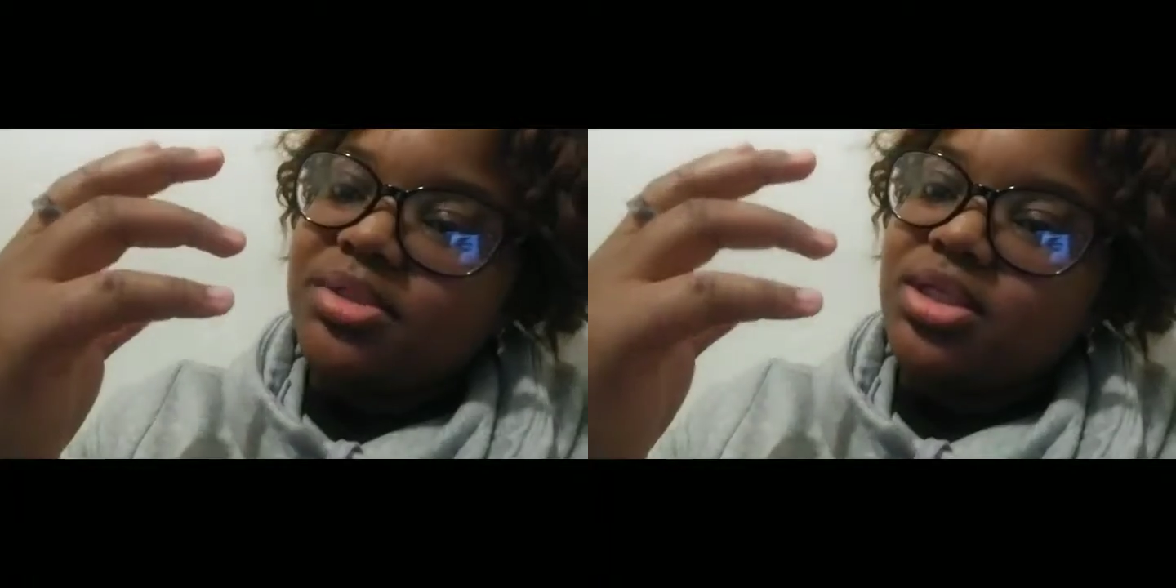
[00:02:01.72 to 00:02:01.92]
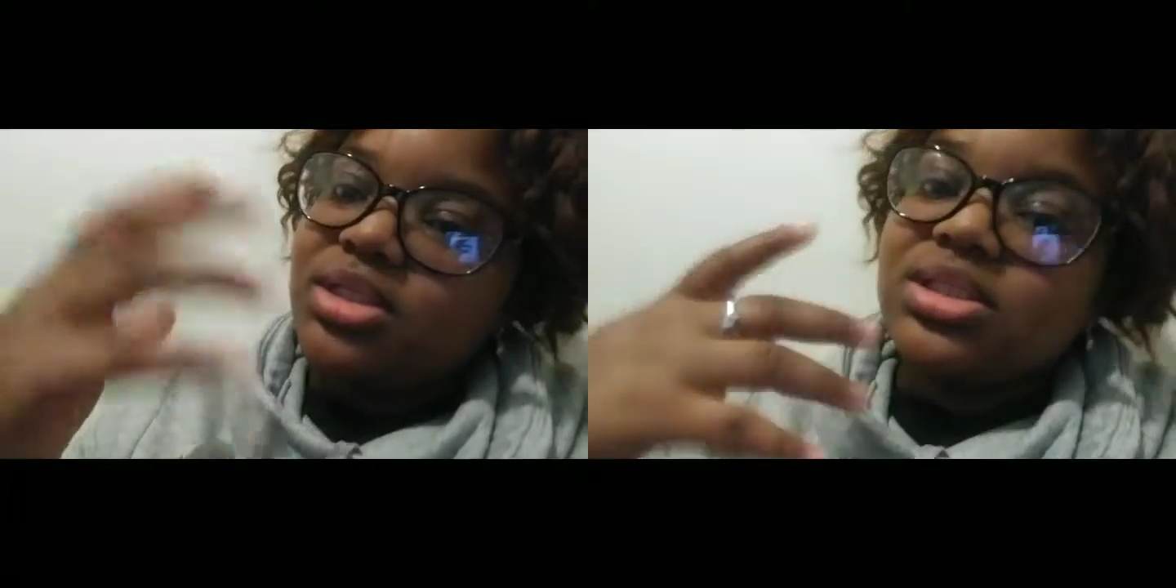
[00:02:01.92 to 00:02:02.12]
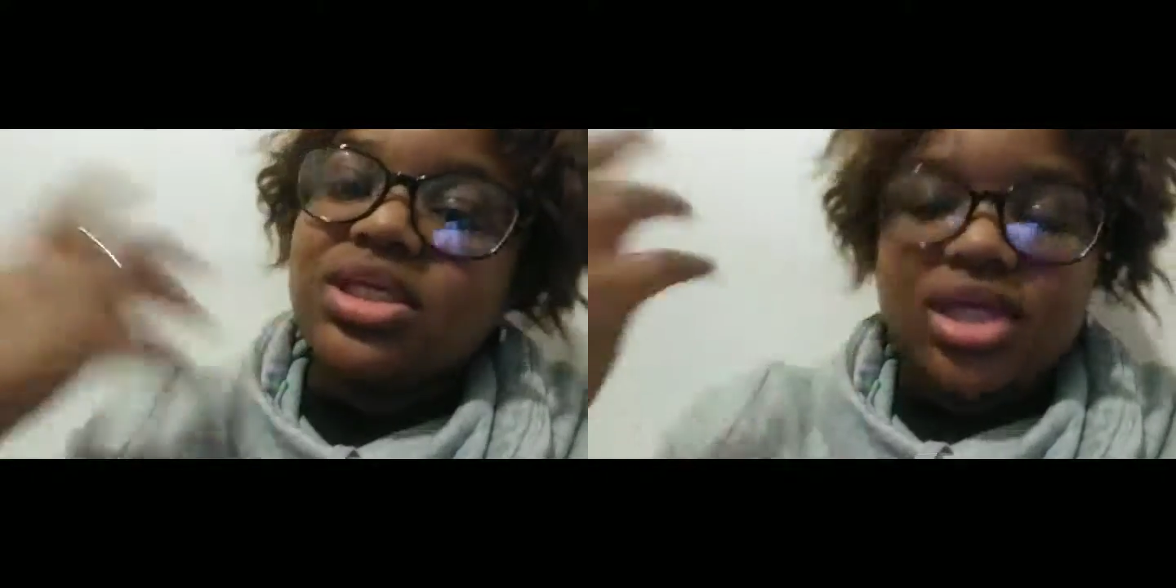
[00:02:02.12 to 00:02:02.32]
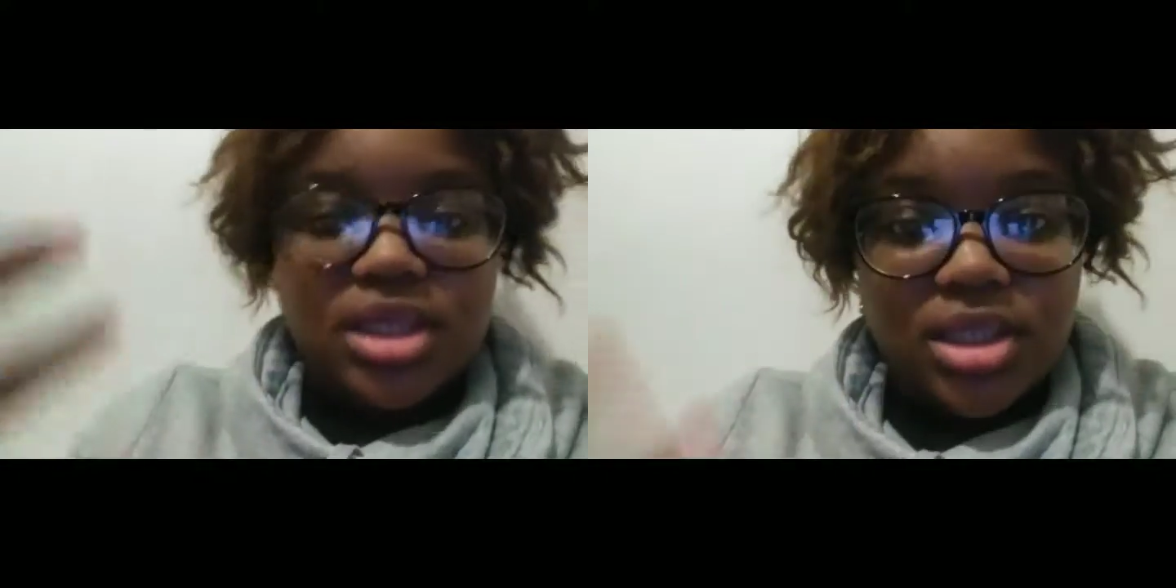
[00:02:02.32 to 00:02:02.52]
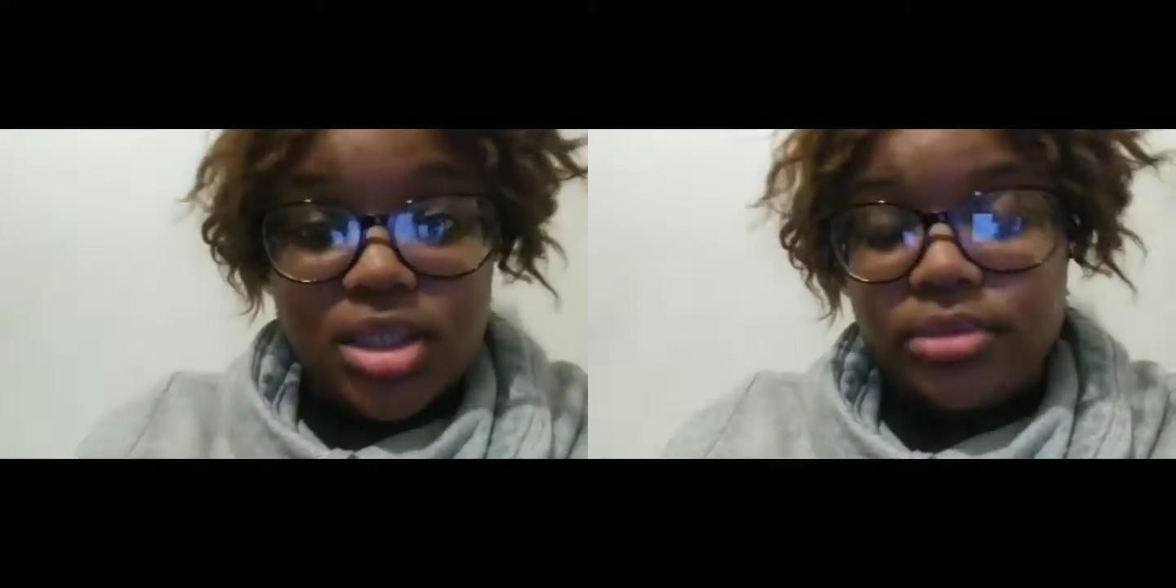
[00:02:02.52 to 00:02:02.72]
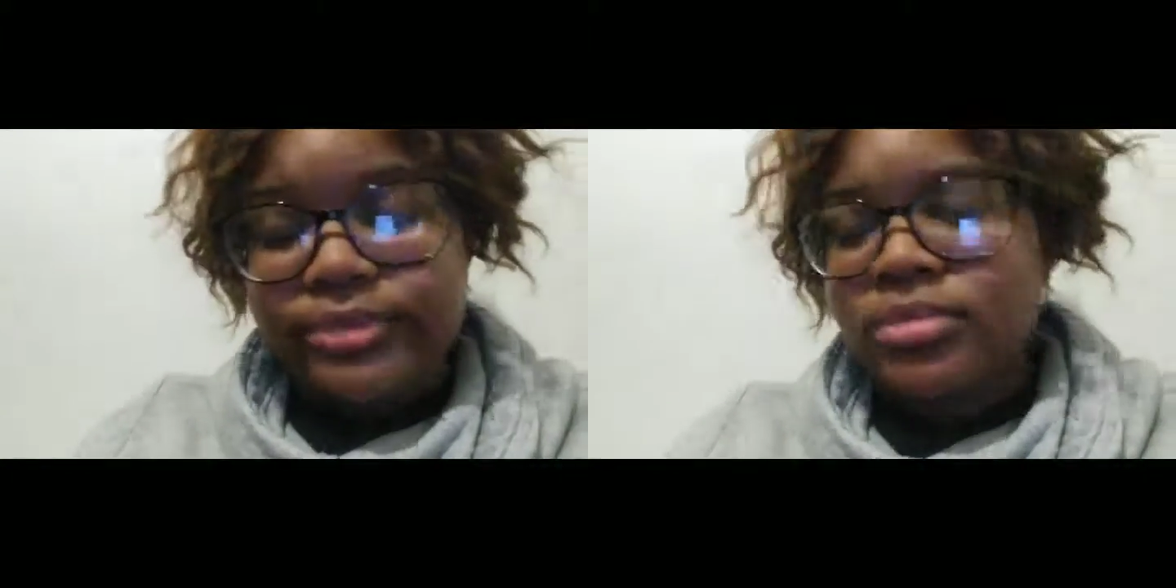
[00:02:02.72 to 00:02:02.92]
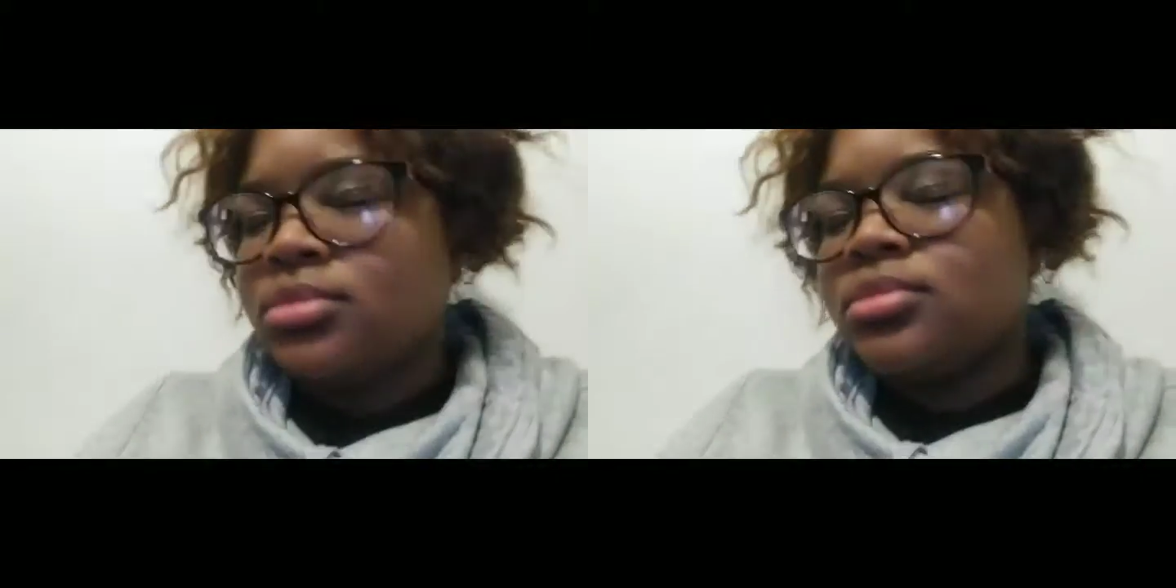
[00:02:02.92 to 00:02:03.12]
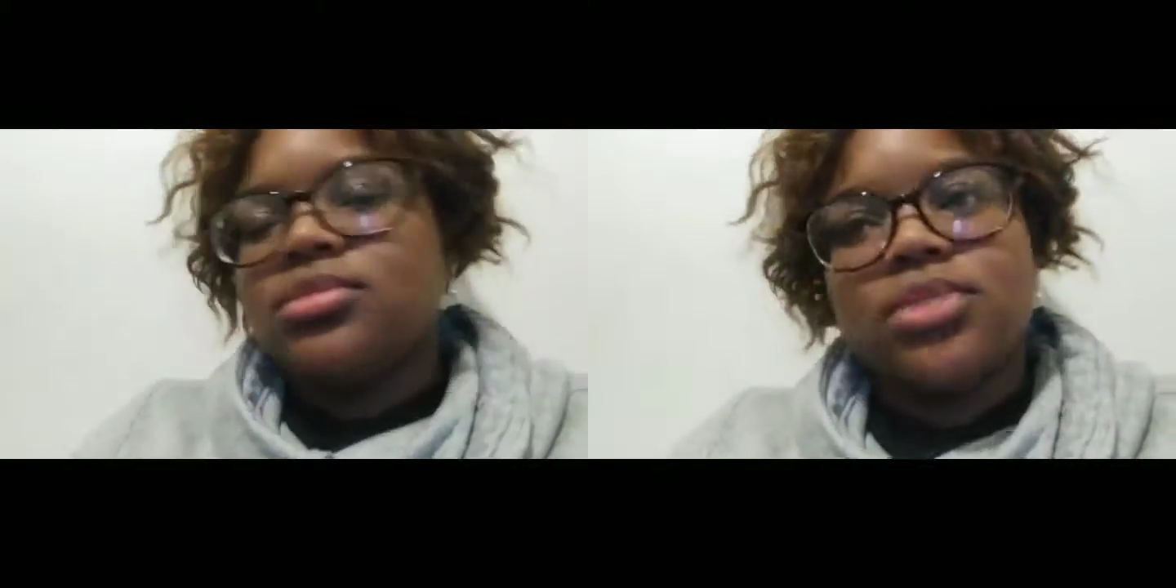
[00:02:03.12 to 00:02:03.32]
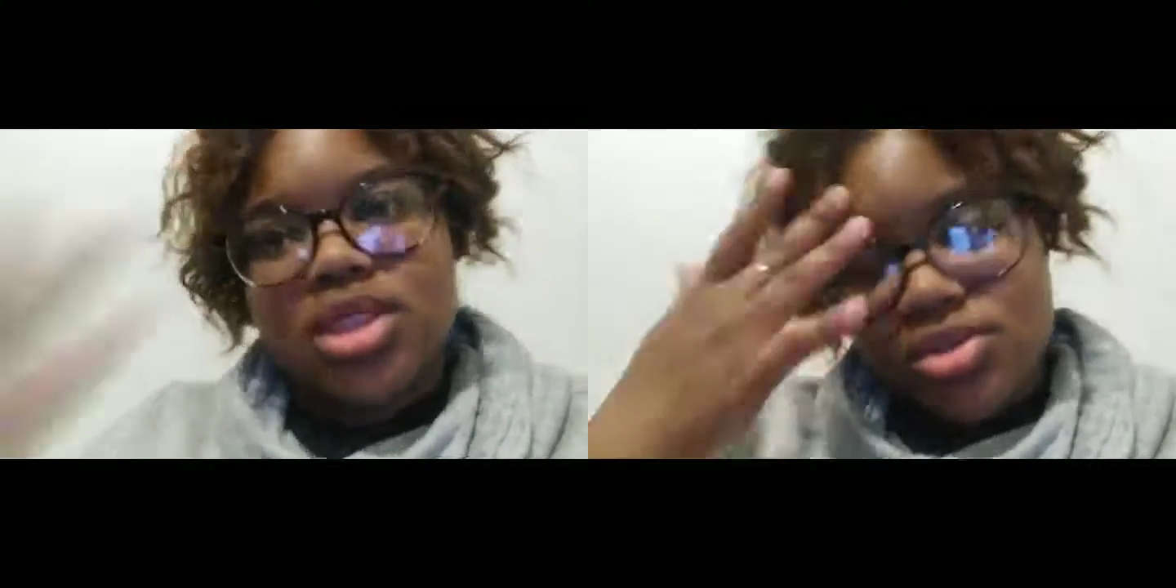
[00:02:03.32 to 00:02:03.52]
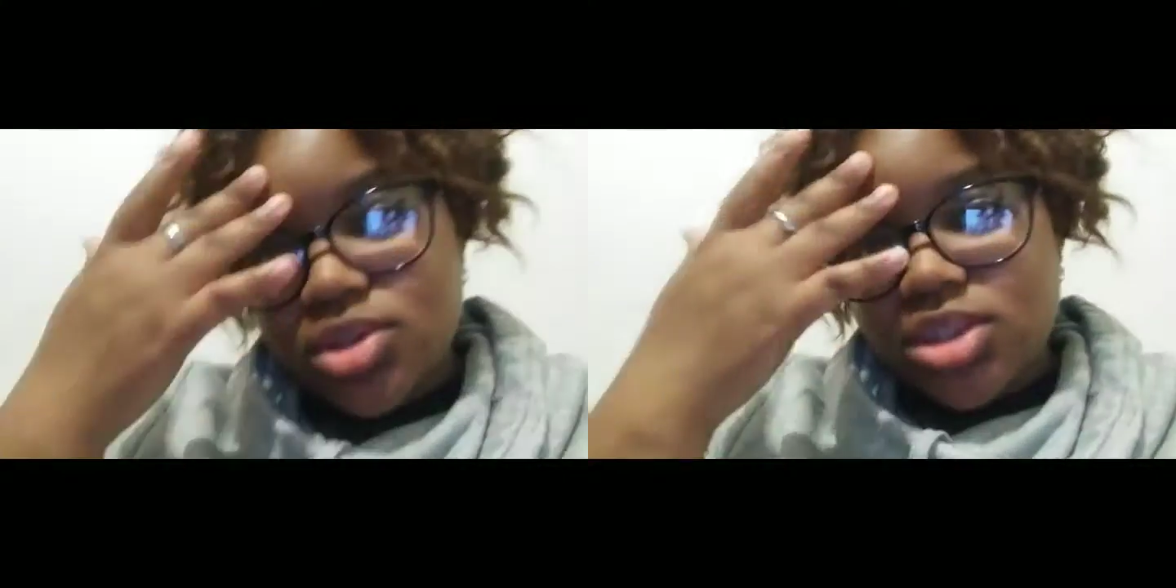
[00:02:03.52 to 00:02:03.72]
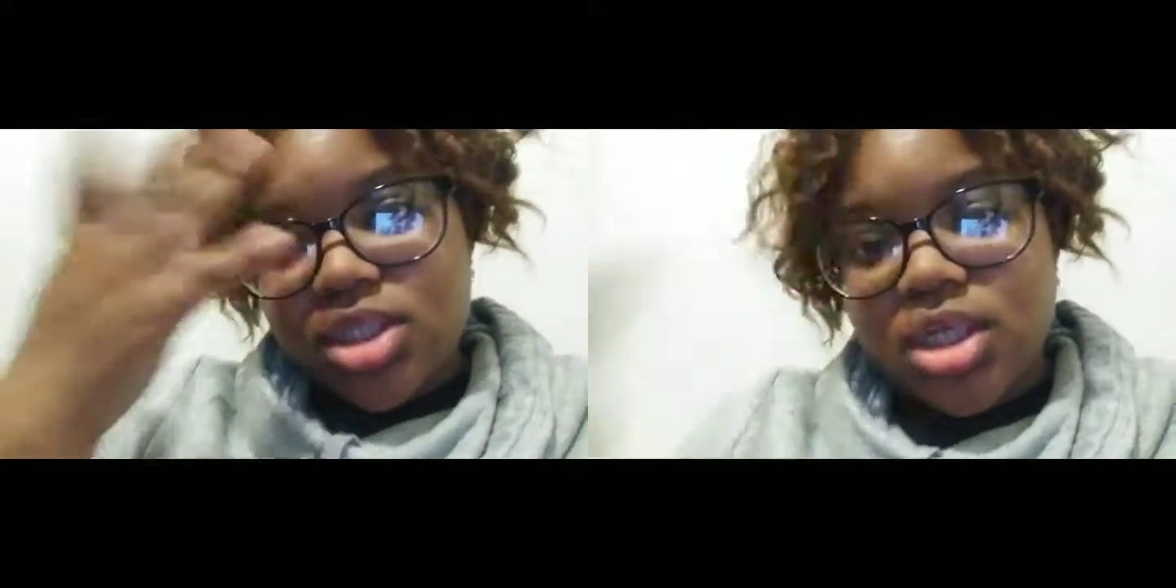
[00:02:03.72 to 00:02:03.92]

it's kicking in as you see